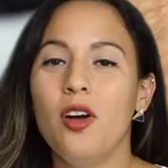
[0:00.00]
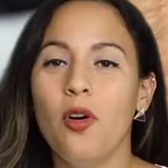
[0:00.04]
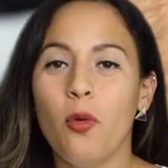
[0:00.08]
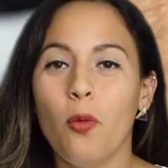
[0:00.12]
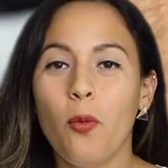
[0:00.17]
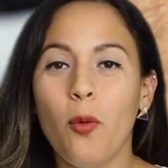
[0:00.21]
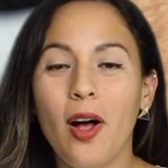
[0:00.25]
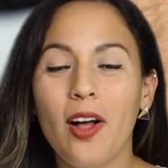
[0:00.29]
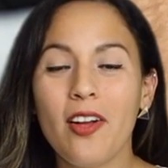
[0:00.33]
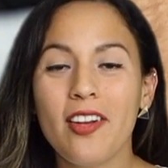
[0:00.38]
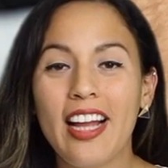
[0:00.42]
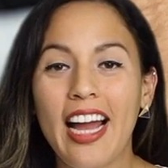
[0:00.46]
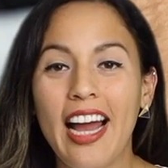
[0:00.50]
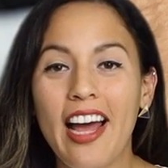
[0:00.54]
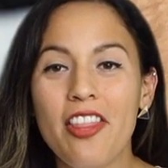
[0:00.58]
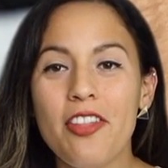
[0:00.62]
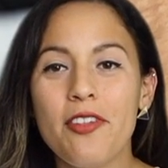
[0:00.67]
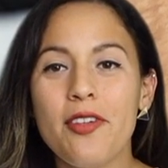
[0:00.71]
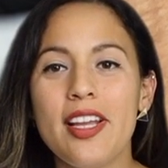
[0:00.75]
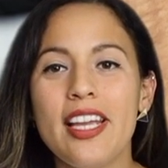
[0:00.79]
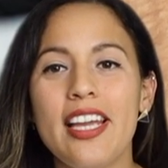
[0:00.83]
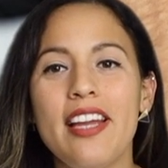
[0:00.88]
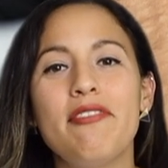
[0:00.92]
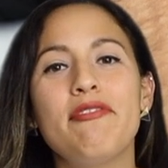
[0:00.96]
While
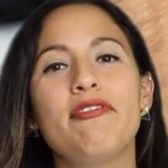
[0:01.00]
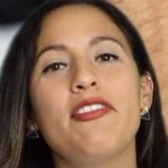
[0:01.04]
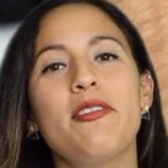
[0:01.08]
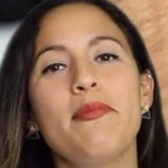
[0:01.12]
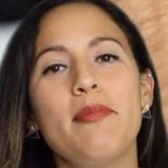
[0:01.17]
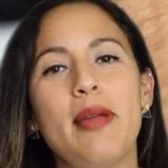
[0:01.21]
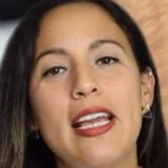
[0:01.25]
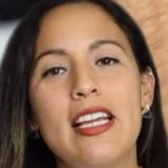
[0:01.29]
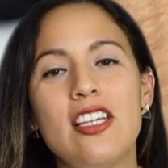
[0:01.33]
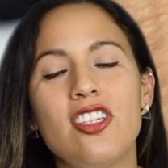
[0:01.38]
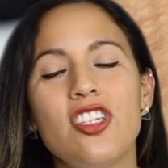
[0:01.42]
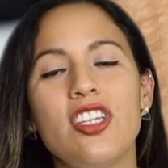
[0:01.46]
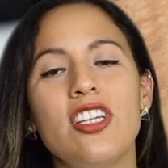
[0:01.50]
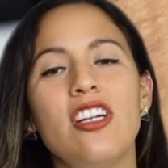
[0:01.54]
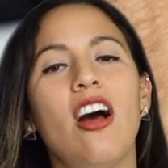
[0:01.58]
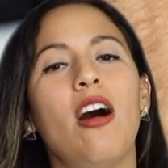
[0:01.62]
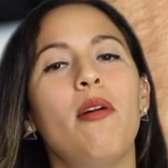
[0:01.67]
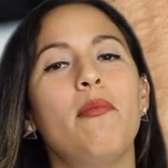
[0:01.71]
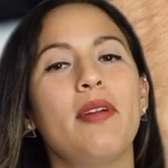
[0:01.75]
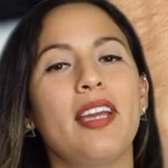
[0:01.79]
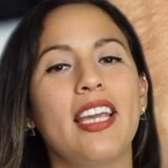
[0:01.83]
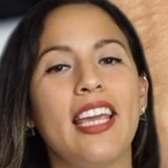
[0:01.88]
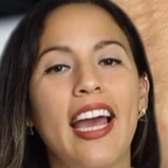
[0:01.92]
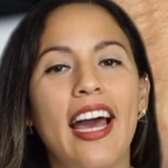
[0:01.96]
gathering information
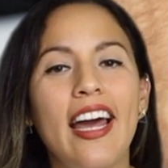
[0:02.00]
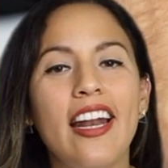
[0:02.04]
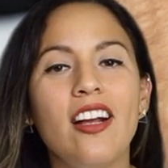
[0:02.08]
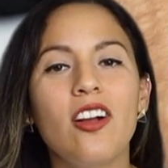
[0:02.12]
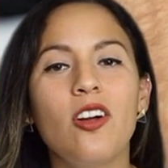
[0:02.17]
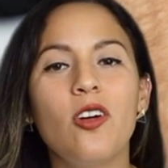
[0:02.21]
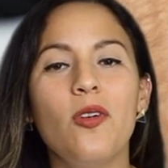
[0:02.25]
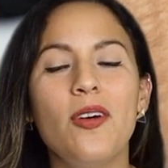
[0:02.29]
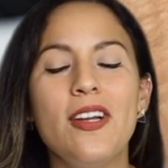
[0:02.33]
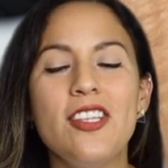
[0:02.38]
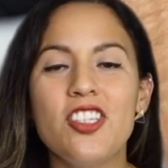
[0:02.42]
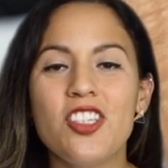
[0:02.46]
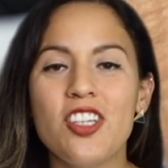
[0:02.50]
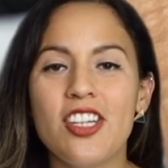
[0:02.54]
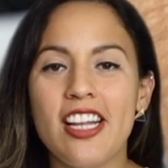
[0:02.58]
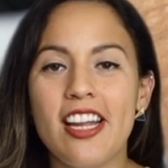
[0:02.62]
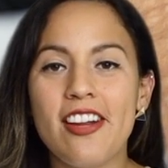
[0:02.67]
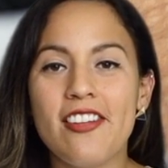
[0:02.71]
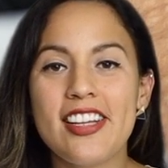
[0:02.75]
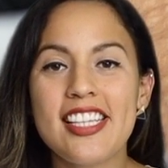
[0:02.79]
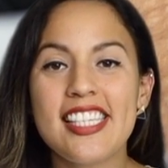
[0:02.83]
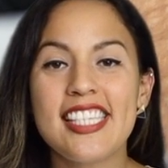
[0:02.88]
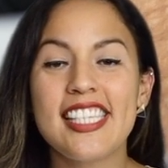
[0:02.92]
on mechanical engineering